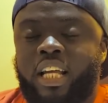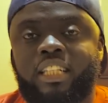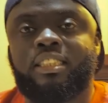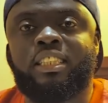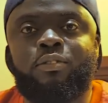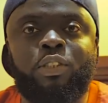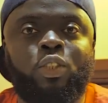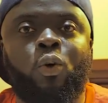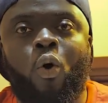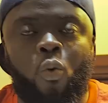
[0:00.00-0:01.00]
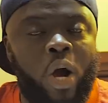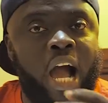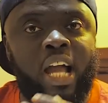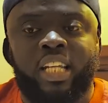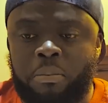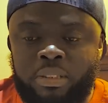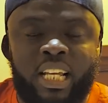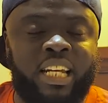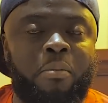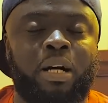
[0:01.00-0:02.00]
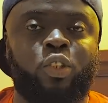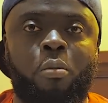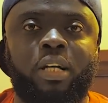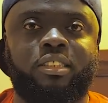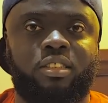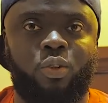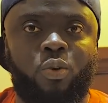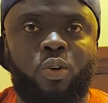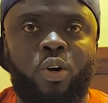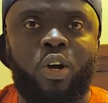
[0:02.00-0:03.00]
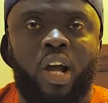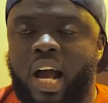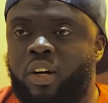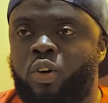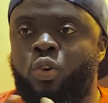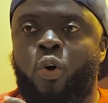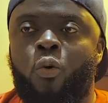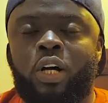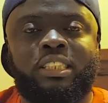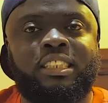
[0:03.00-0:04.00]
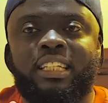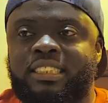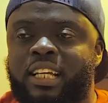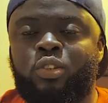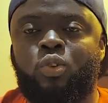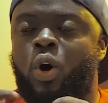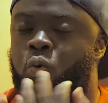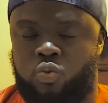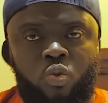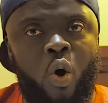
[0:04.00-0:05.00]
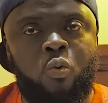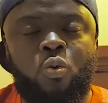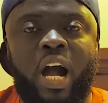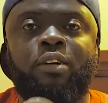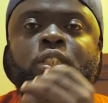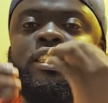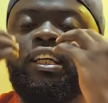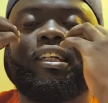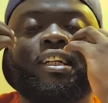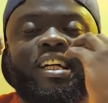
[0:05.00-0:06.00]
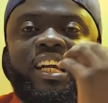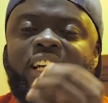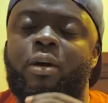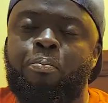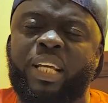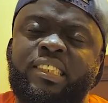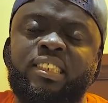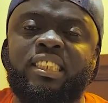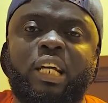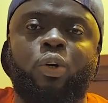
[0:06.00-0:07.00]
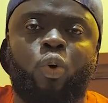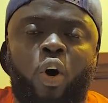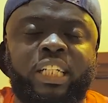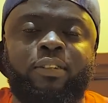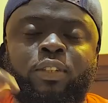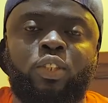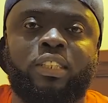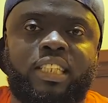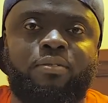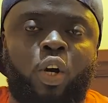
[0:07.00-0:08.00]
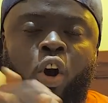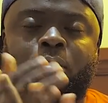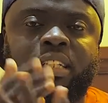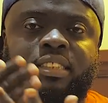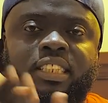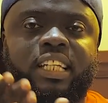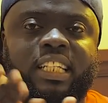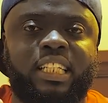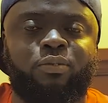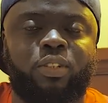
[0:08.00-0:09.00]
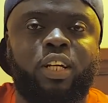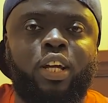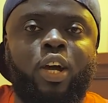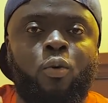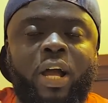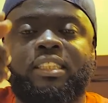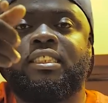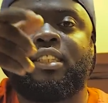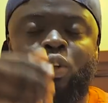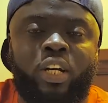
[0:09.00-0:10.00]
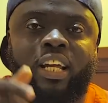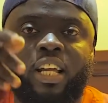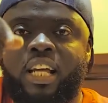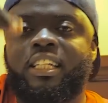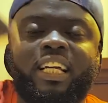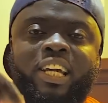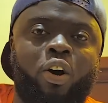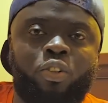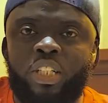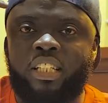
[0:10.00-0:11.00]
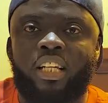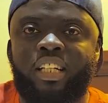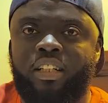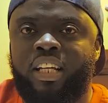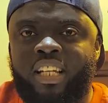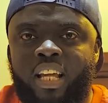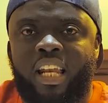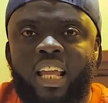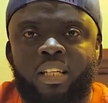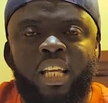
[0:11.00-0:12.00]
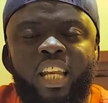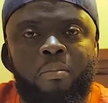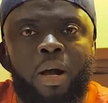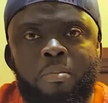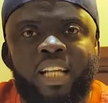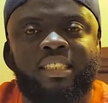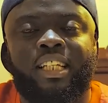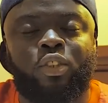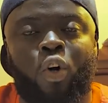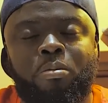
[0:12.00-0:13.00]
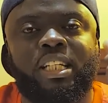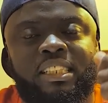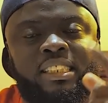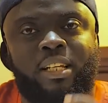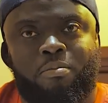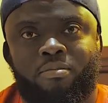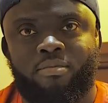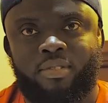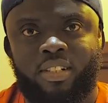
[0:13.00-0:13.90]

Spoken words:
In this video, them did them a dormitory. I don't know what then take. They cry. Now the person they record the video self, the commentary they give. We as you say, no, the girl no either like either my mindset all be the same.